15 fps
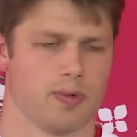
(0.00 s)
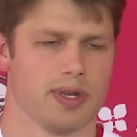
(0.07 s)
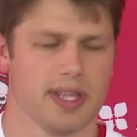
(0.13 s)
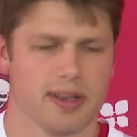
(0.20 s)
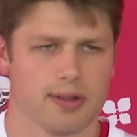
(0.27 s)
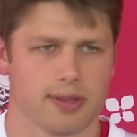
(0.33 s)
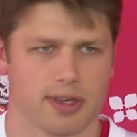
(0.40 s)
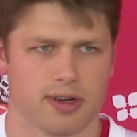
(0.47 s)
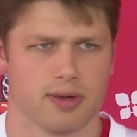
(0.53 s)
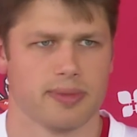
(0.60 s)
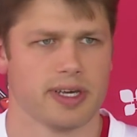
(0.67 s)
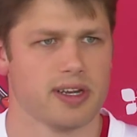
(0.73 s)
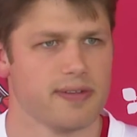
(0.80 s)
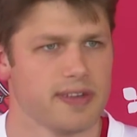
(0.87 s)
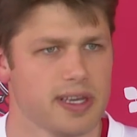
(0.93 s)
We did a little
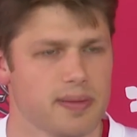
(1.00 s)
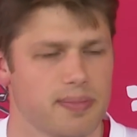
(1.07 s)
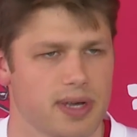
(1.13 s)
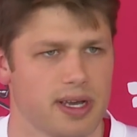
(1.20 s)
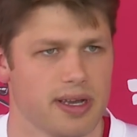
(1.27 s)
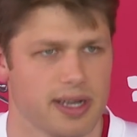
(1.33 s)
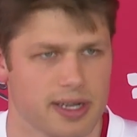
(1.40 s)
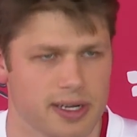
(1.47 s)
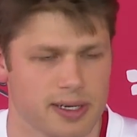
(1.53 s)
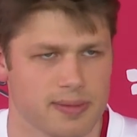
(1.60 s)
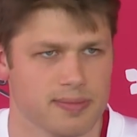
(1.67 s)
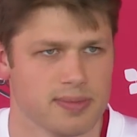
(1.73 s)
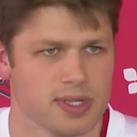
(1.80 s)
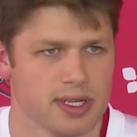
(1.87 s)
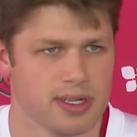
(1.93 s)
bit of it, but
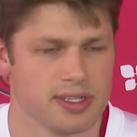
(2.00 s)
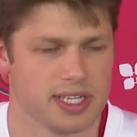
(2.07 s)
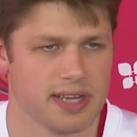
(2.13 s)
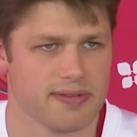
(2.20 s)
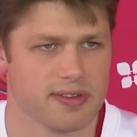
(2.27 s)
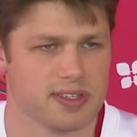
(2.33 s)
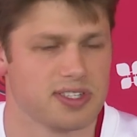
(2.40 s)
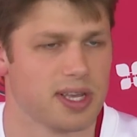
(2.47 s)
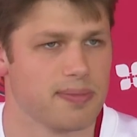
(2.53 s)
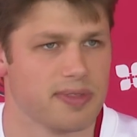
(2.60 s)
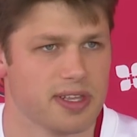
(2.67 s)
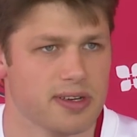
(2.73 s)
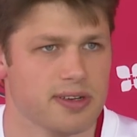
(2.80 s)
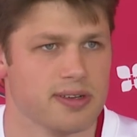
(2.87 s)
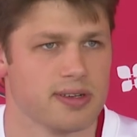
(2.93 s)
definitely
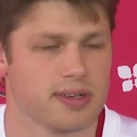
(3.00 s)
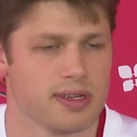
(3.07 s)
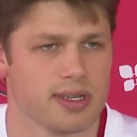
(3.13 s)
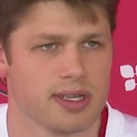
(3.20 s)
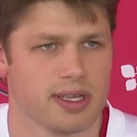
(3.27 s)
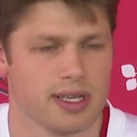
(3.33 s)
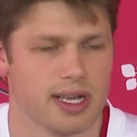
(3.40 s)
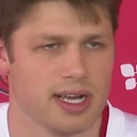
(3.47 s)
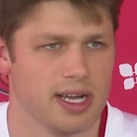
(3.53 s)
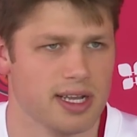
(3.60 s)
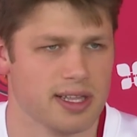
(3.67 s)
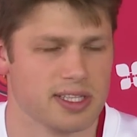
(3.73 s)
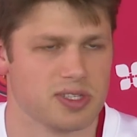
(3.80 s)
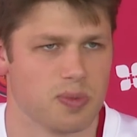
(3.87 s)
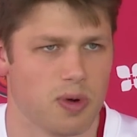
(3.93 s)
something
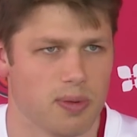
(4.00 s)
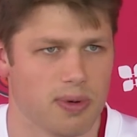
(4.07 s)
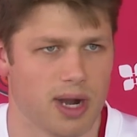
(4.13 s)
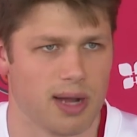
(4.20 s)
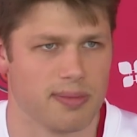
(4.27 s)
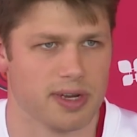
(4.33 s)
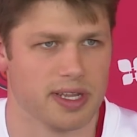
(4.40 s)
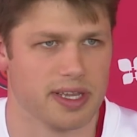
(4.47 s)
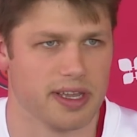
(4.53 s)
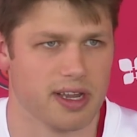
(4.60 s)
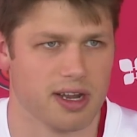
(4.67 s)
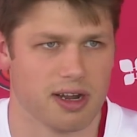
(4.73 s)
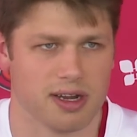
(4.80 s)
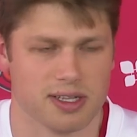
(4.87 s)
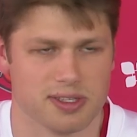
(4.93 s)
that's more prominent
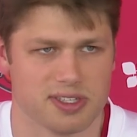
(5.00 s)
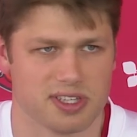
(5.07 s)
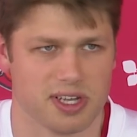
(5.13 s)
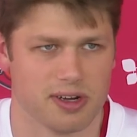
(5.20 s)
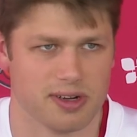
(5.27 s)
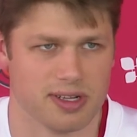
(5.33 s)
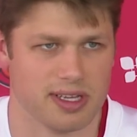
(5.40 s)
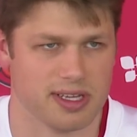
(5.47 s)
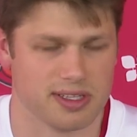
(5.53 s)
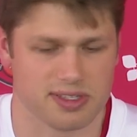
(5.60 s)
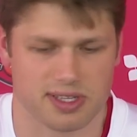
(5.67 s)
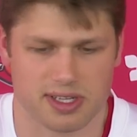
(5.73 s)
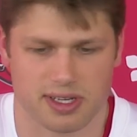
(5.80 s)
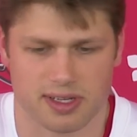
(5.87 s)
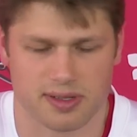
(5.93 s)
here. And so
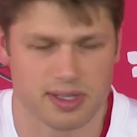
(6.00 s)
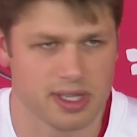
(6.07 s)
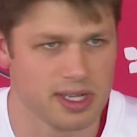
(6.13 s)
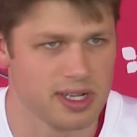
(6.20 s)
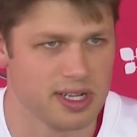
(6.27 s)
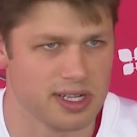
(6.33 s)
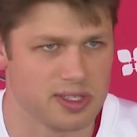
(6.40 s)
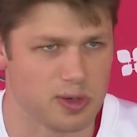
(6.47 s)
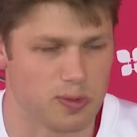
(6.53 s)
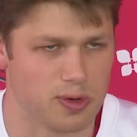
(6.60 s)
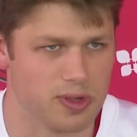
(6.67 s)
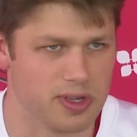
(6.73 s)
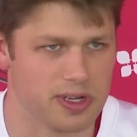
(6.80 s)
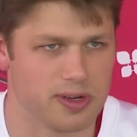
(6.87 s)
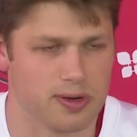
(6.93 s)
it's a
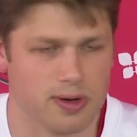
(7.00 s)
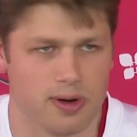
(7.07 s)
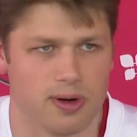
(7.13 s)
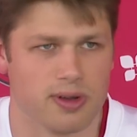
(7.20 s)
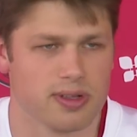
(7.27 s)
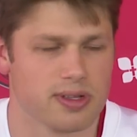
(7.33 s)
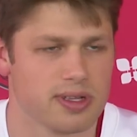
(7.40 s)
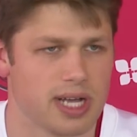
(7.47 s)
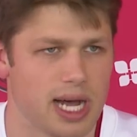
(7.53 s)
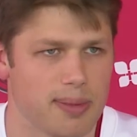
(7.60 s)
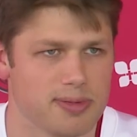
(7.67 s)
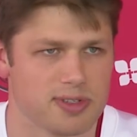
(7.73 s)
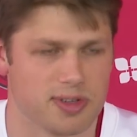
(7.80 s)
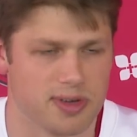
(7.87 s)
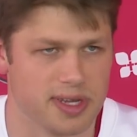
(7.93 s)
really cool
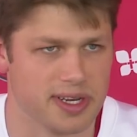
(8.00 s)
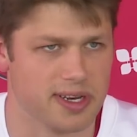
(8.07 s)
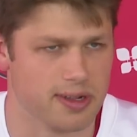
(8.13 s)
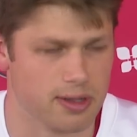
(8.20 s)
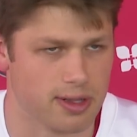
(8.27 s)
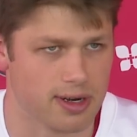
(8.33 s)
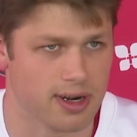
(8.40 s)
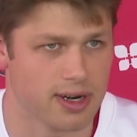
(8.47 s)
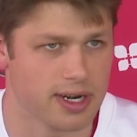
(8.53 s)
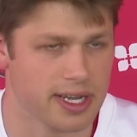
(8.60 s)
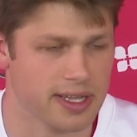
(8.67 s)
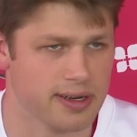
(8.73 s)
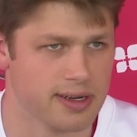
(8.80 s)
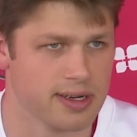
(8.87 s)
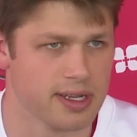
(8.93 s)
opportunity to learn
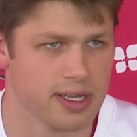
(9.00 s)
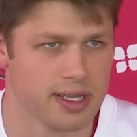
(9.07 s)
and